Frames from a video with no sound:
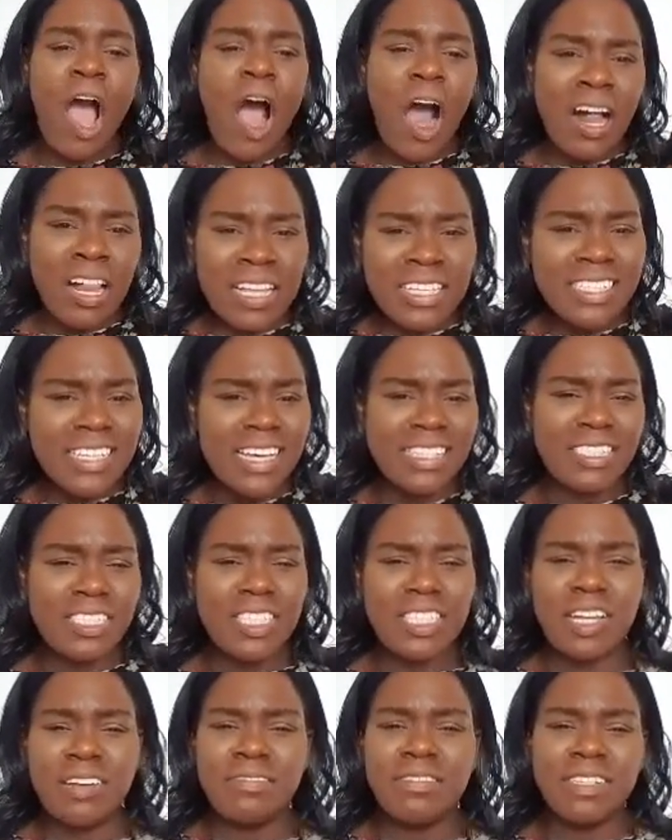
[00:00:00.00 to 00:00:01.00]
all this
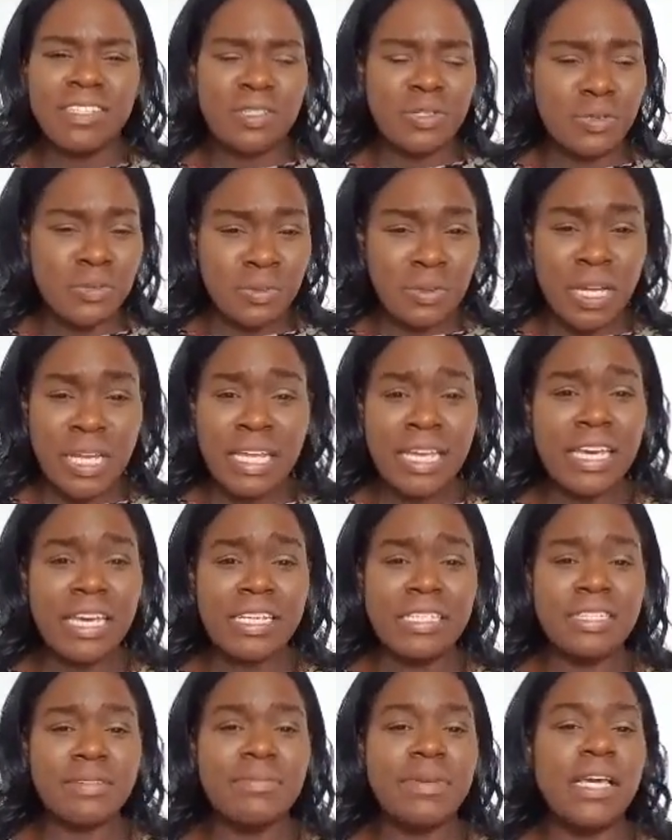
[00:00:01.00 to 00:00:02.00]
extra stuff, and it's really
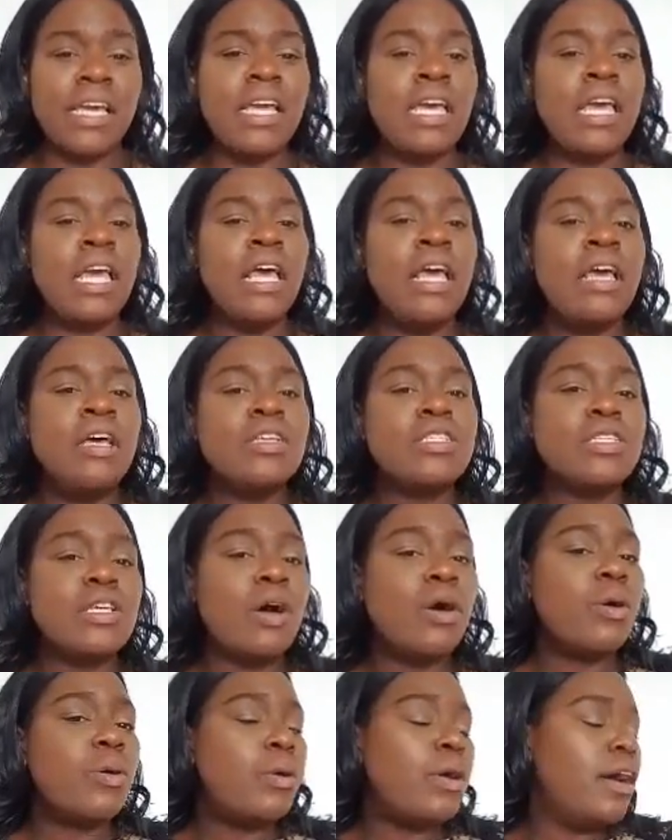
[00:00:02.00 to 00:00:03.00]
getting to me.
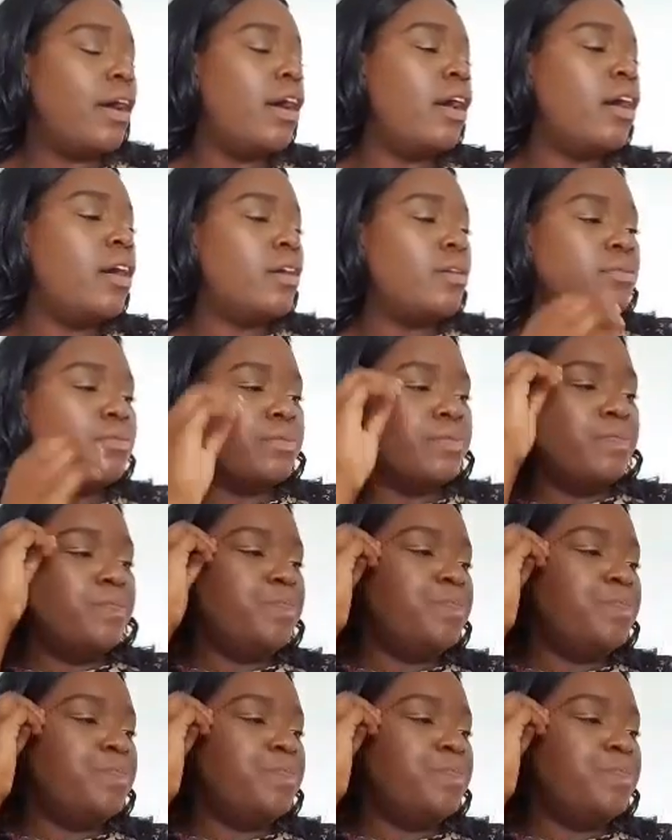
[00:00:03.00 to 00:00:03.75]
So the